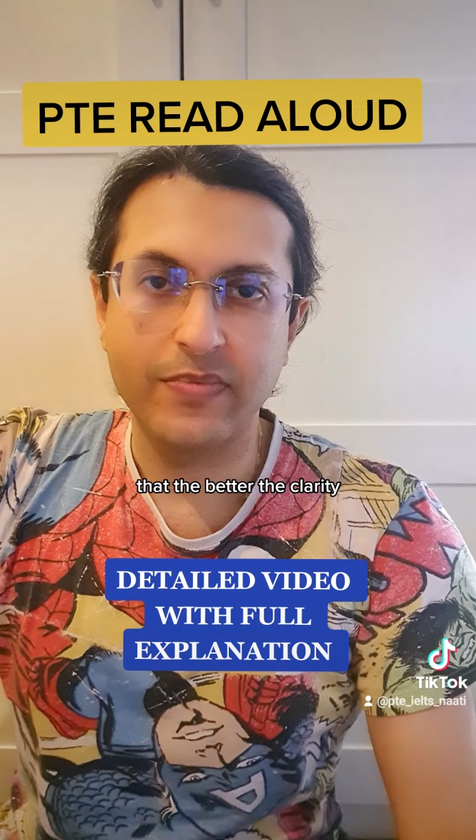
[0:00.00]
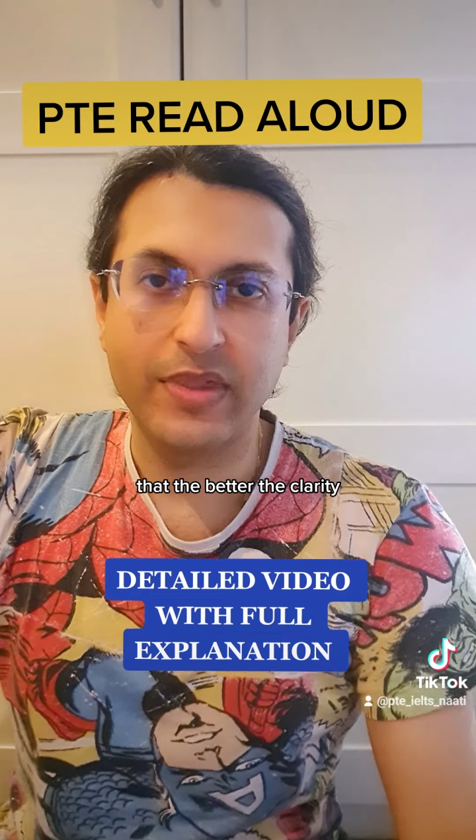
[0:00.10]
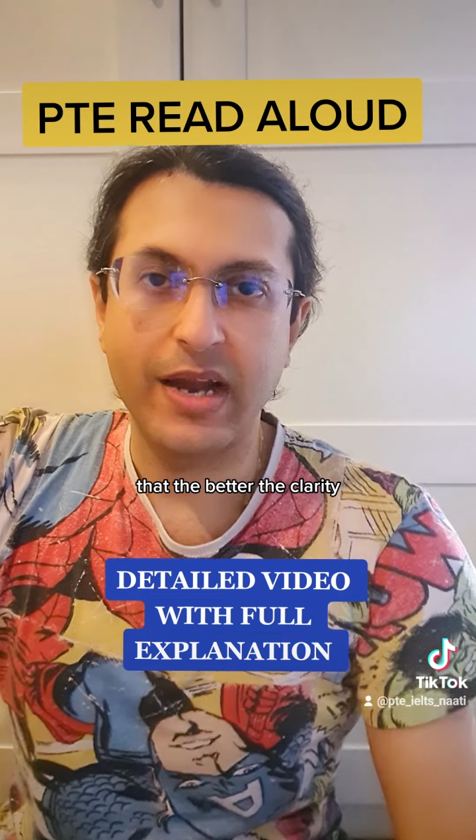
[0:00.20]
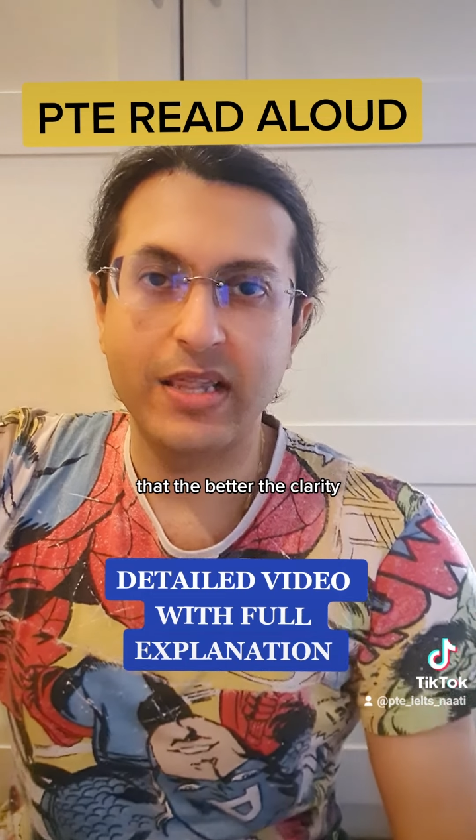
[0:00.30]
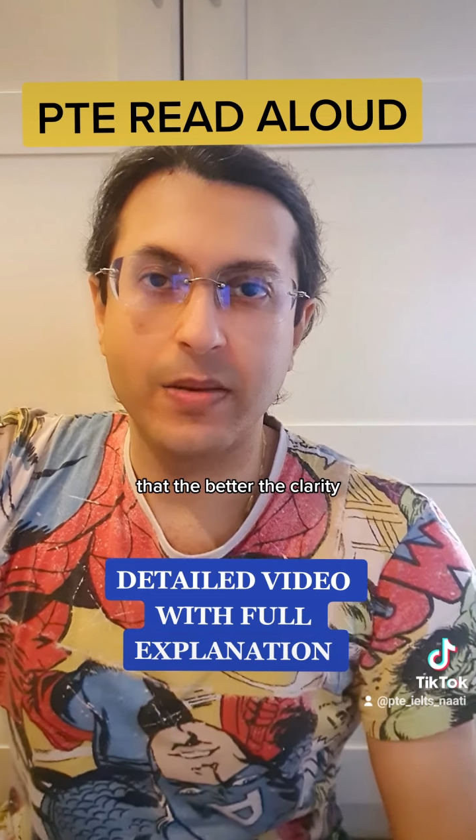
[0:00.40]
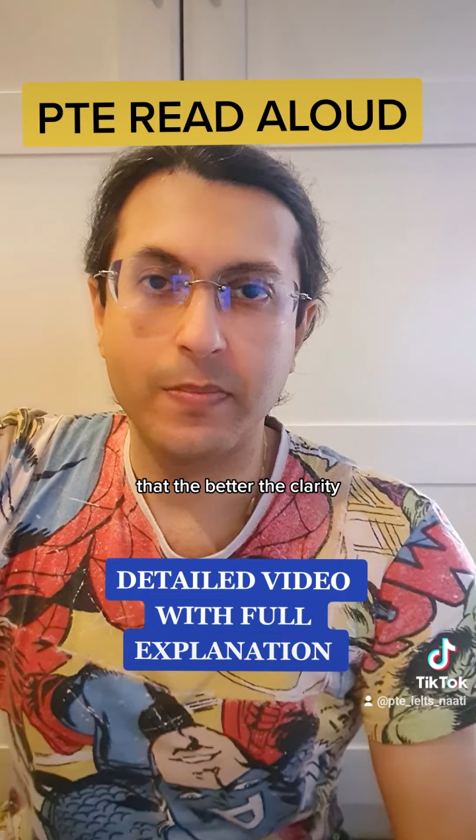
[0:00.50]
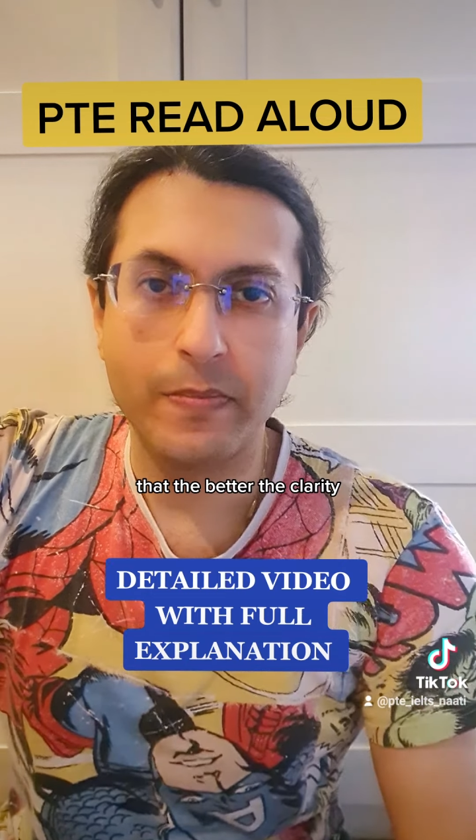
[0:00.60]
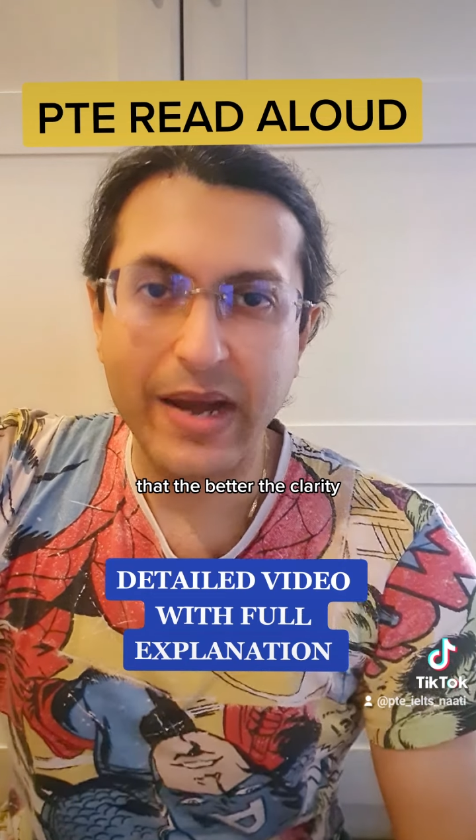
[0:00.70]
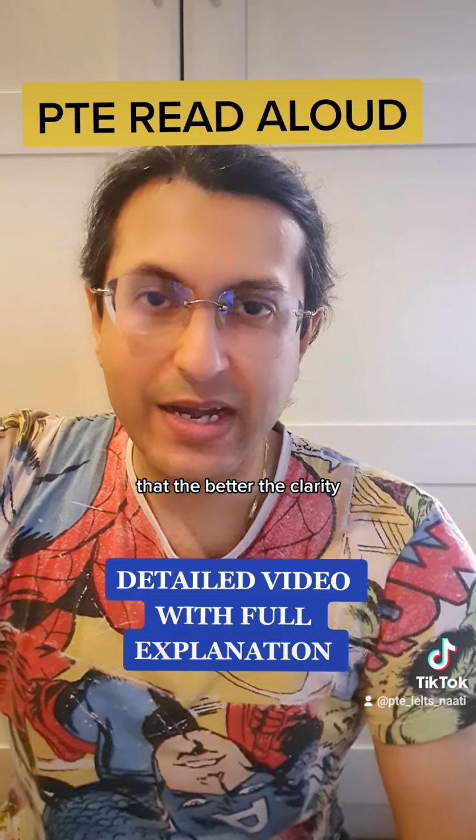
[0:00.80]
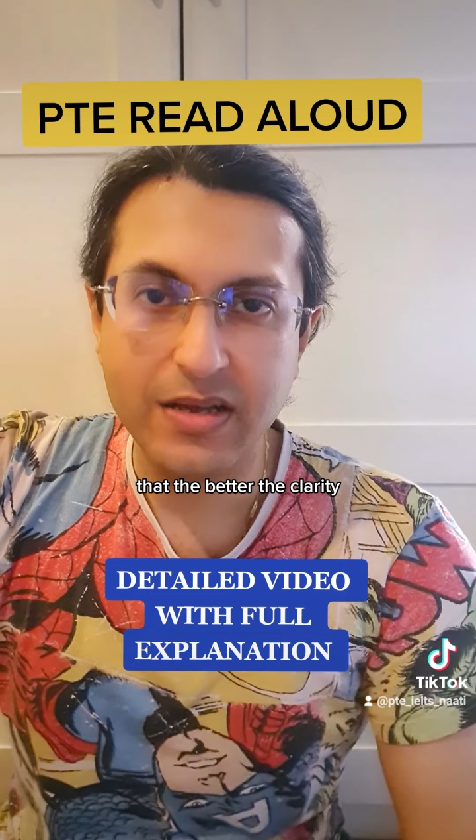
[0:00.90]
that the
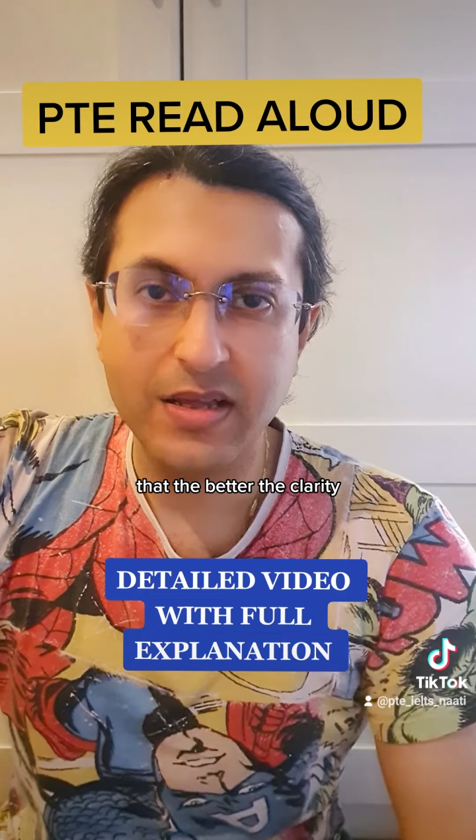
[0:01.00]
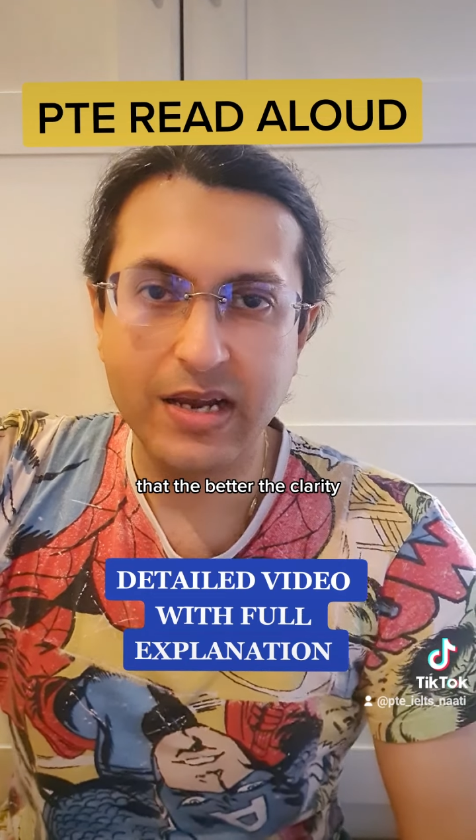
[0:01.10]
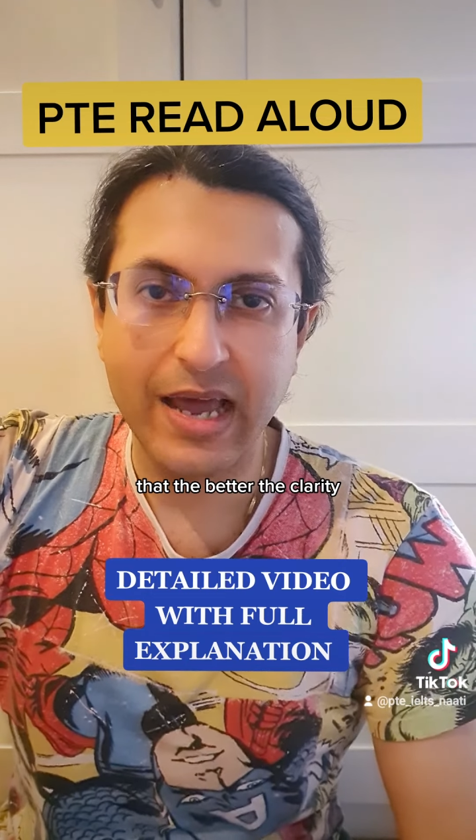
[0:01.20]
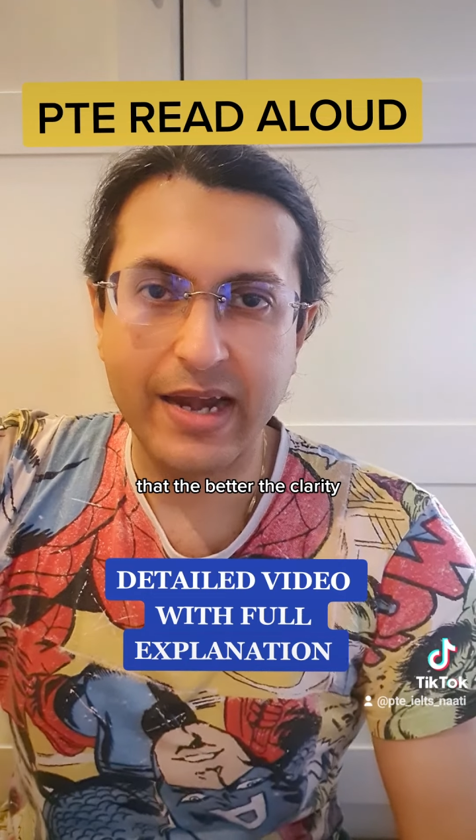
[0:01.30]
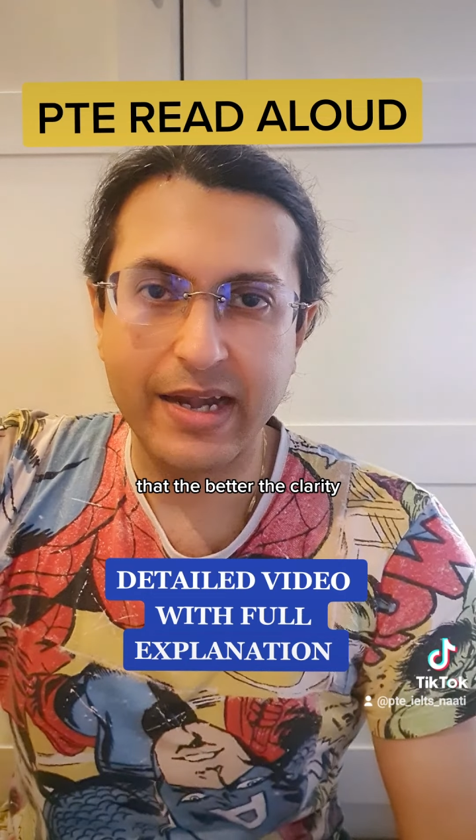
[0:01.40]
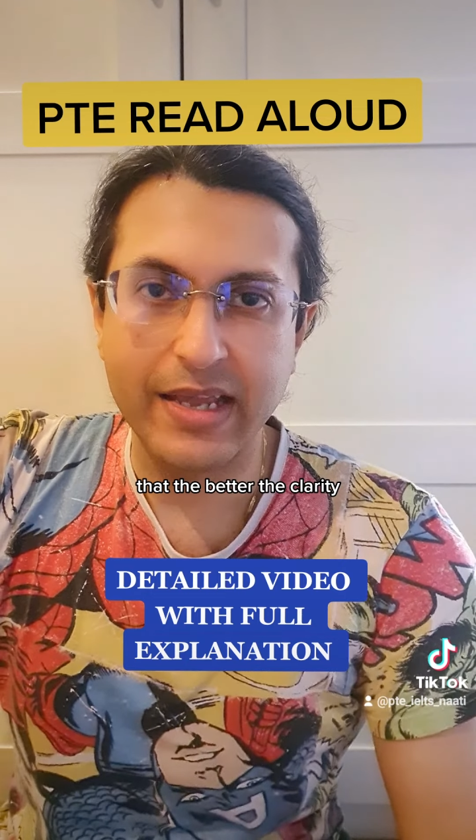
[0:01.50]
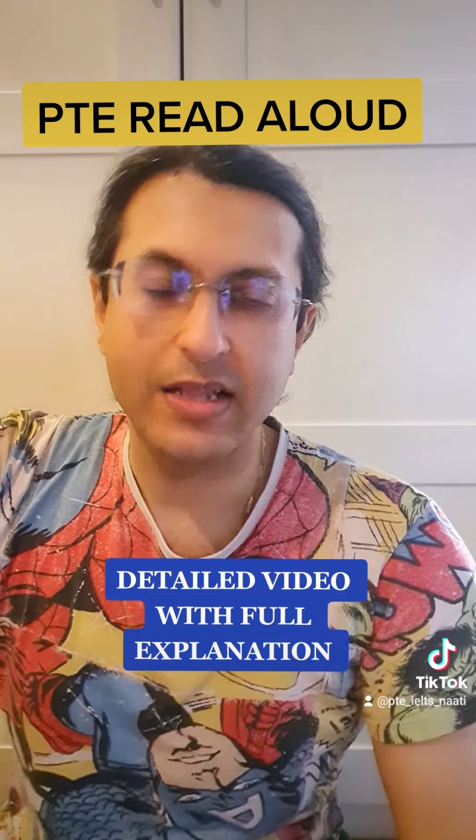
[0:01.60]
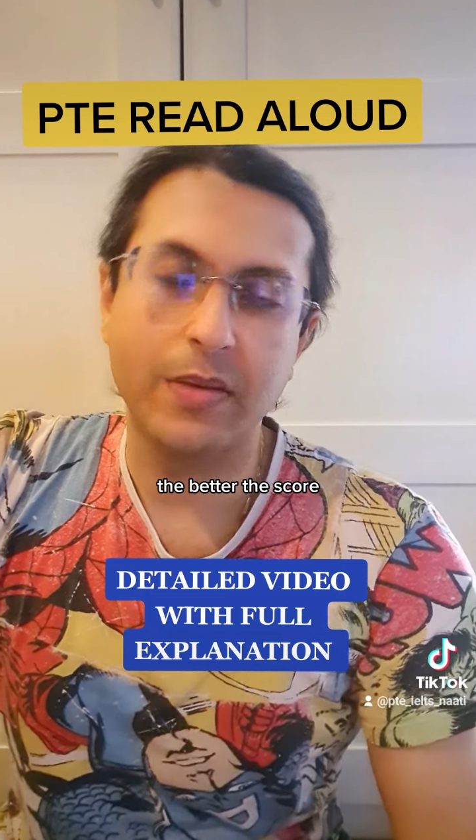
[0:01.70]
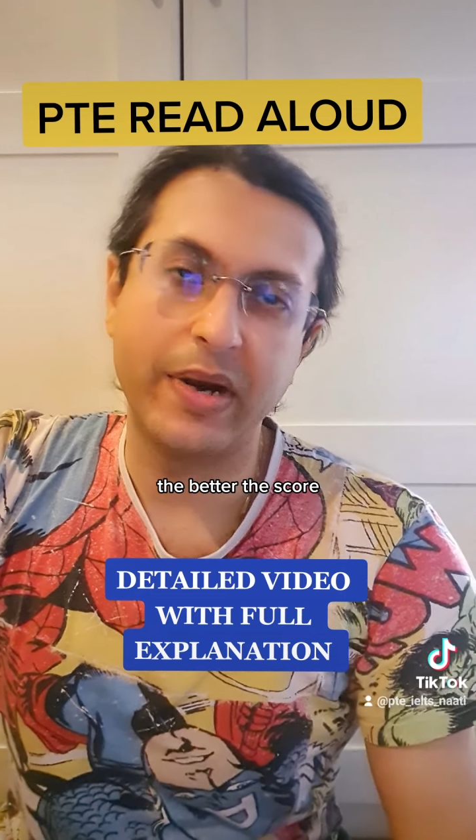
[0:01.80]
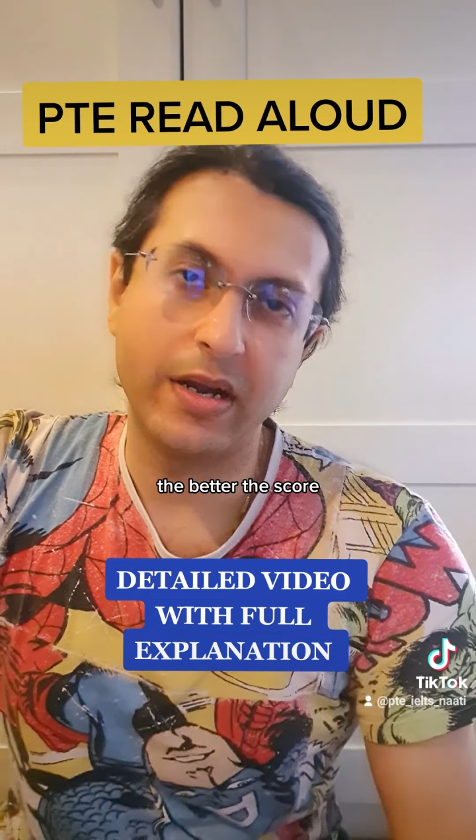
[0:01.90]
better the clarity,
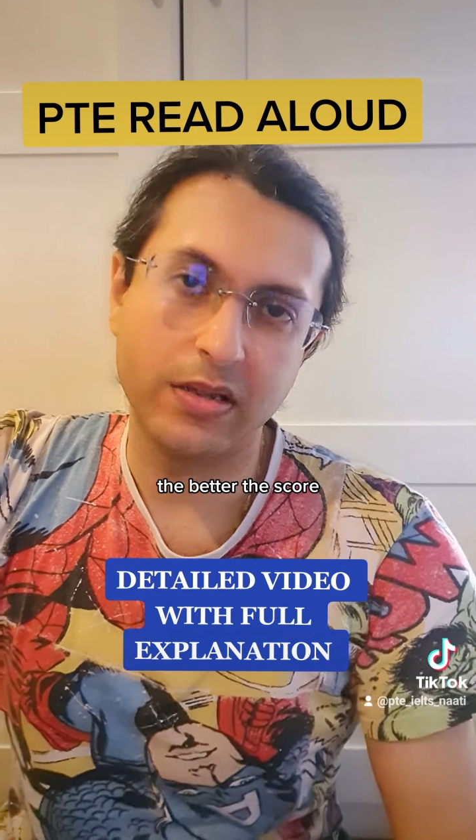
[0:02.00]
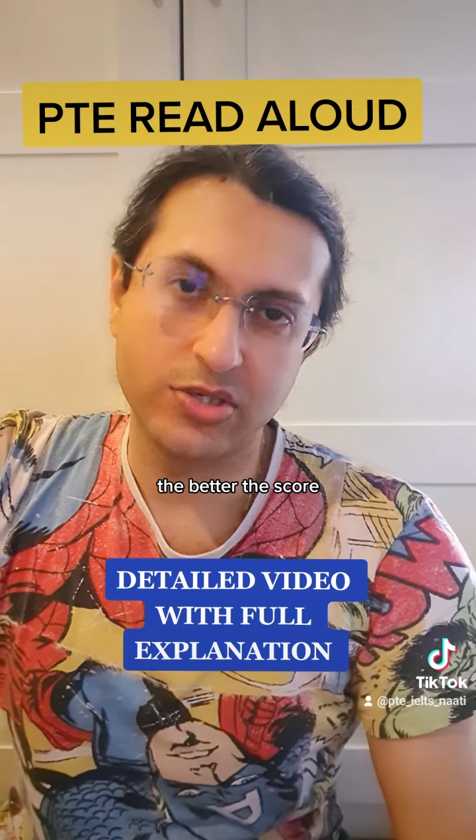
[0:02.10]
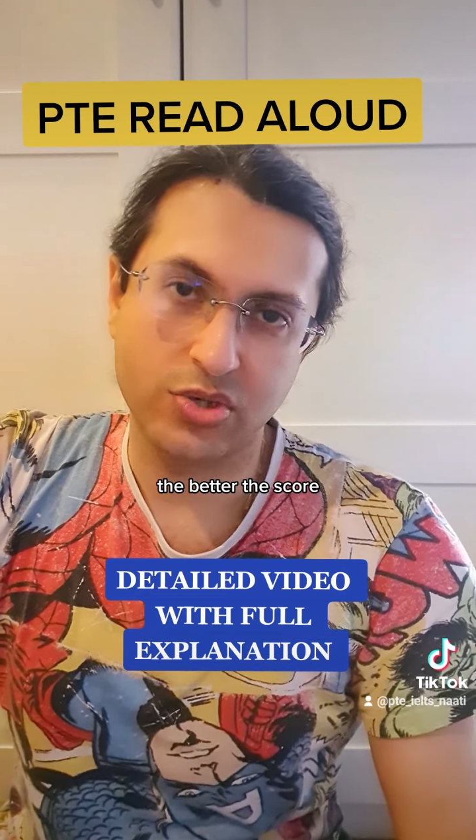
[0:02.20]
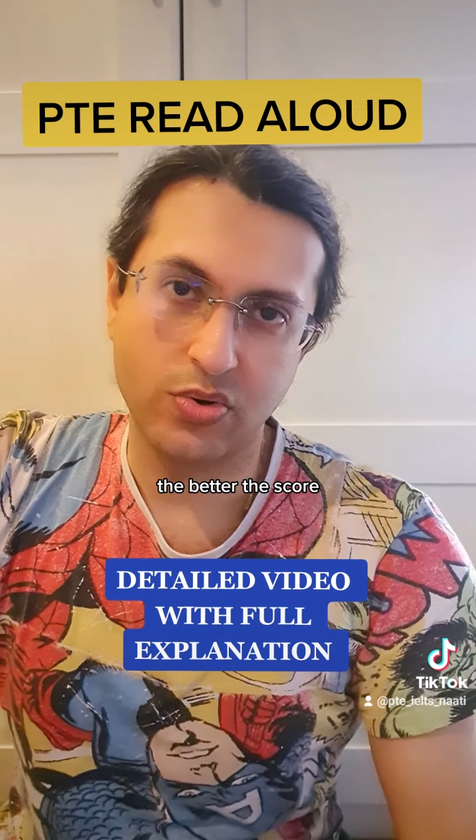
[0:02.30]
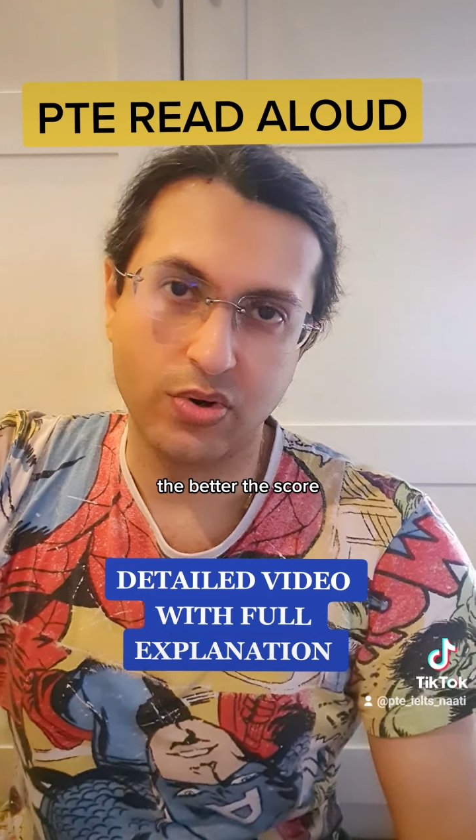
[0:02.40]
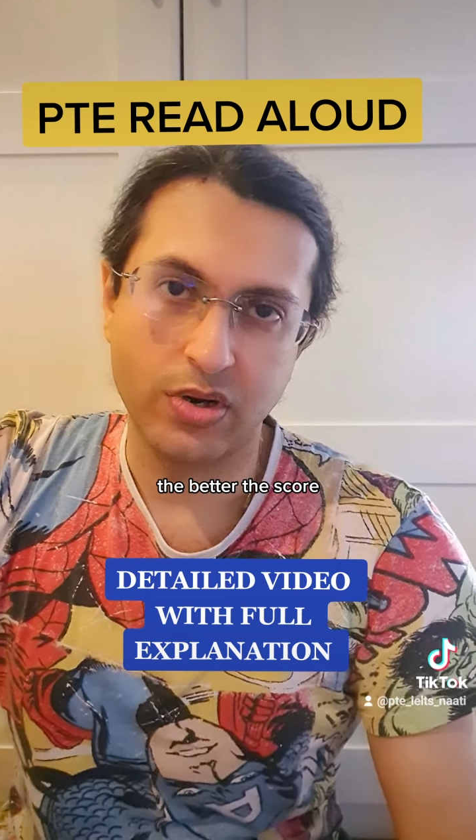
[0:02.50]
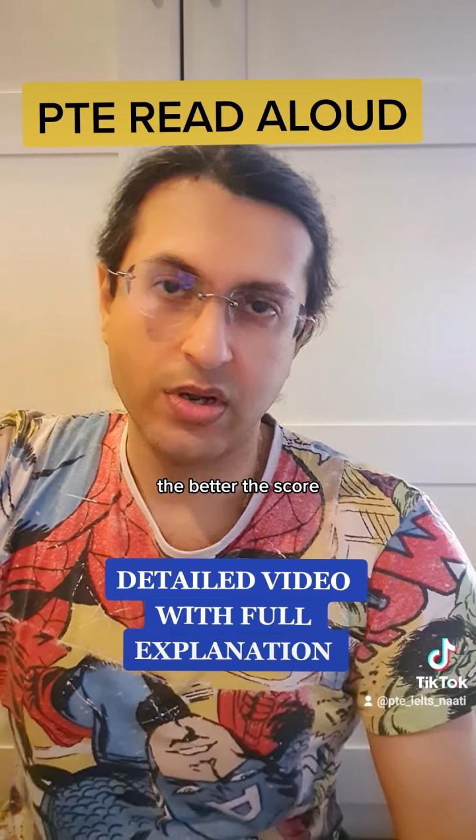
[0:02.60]
the better the score.